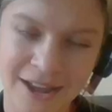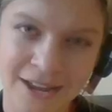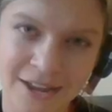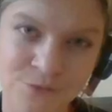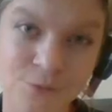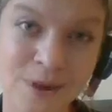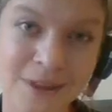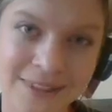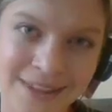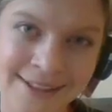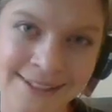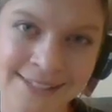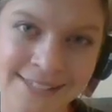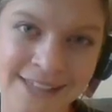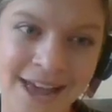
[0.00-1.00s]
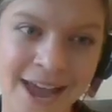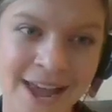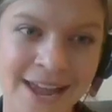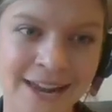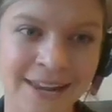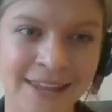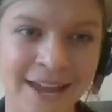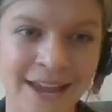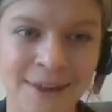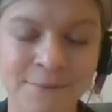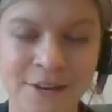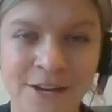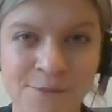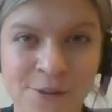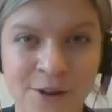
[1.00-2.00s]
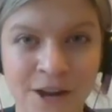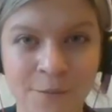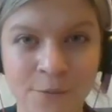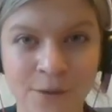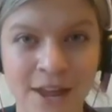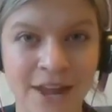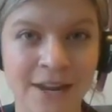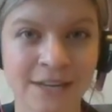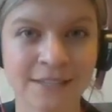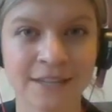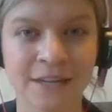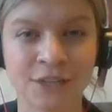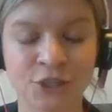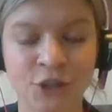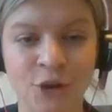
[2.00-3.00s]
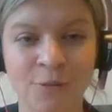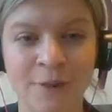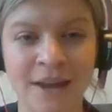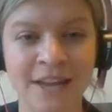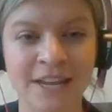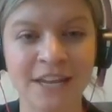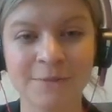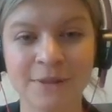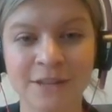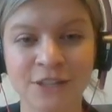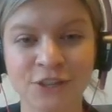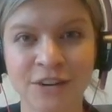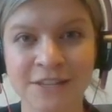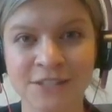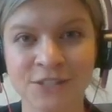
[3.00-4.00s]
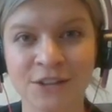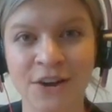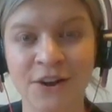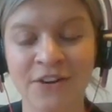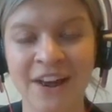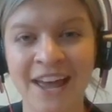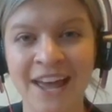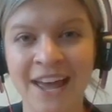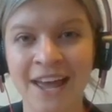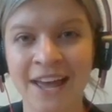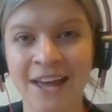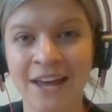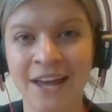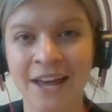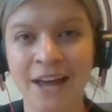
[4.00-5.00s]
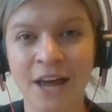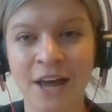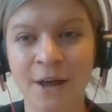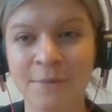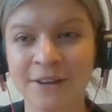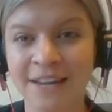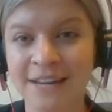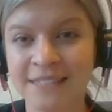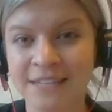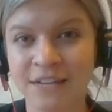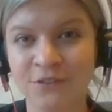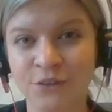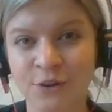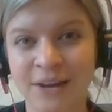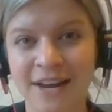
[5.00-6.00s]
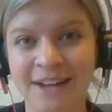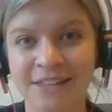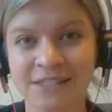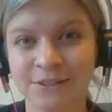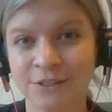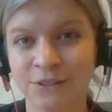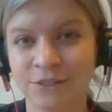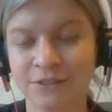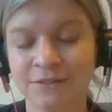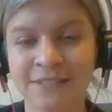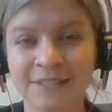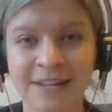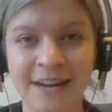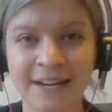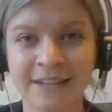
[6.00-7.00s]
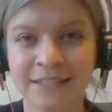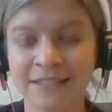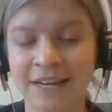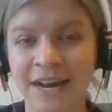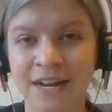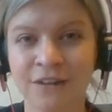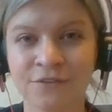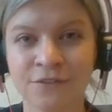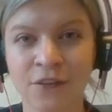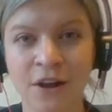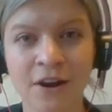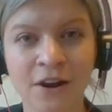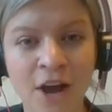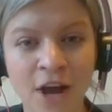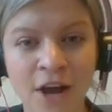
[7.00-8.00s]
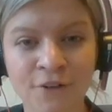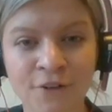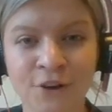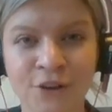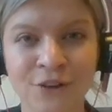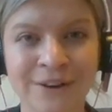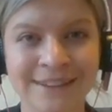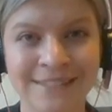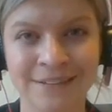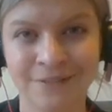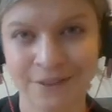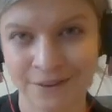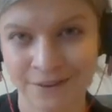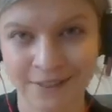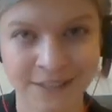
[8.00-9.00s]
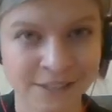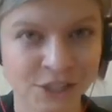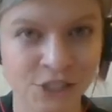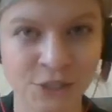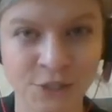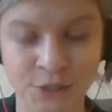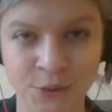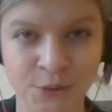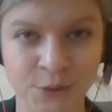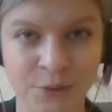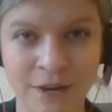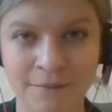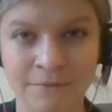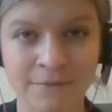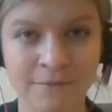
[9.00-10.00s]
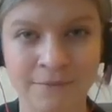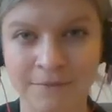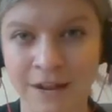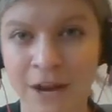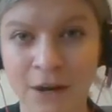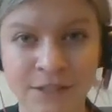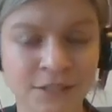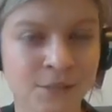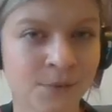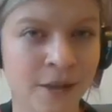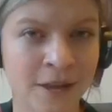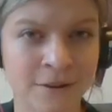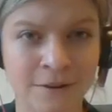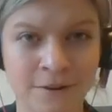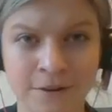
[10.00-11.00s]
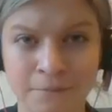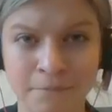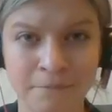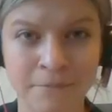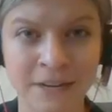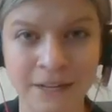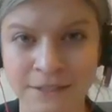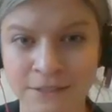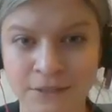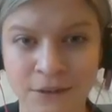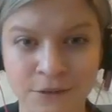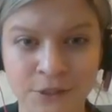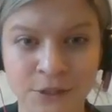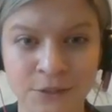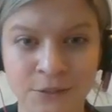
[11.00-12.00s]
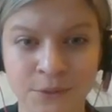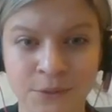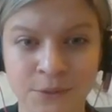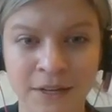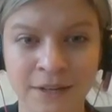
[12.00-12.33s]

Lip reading: have one last slide that I'm going to put up, and it's going to show my email address. So in case any of you guys are deciding to kind of log off, or you guys have other things to do and errands to run or meetings to go to,